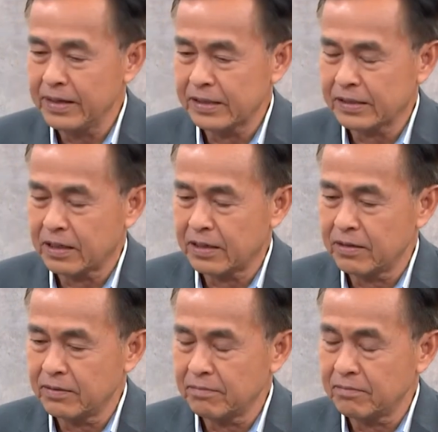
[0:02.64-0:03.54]
it's
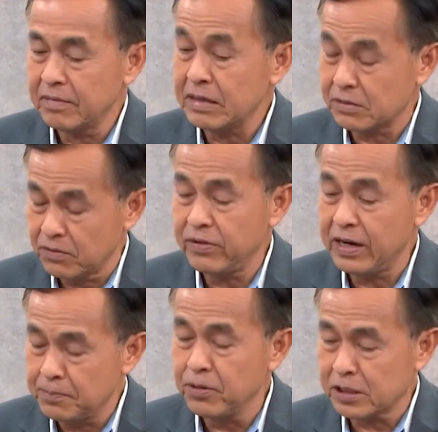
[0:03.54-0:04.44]

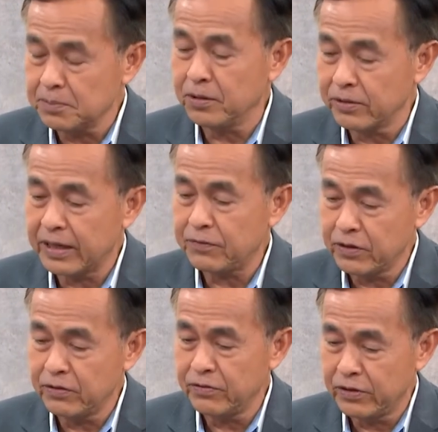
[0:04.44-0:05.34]
very possible that
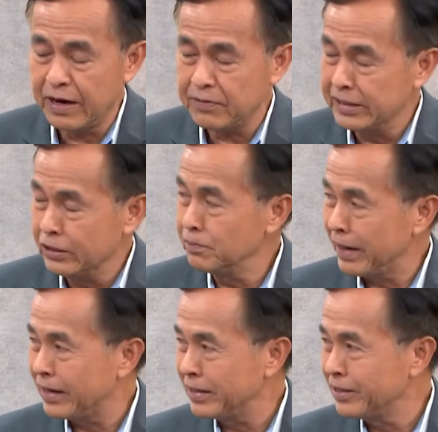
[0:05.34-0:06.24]
we will have a new
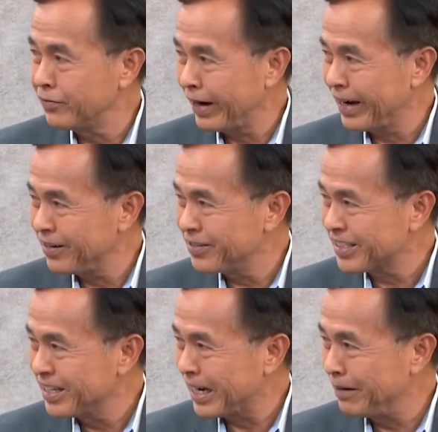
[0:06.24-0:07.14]
man in the White
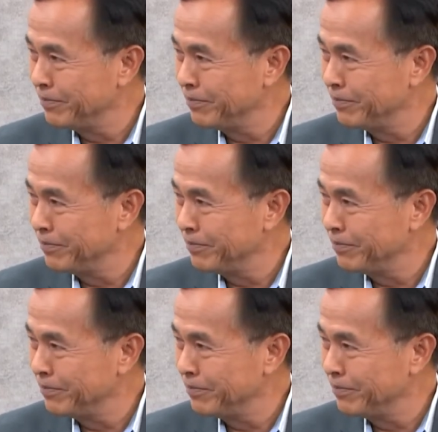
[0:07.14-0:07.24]
House come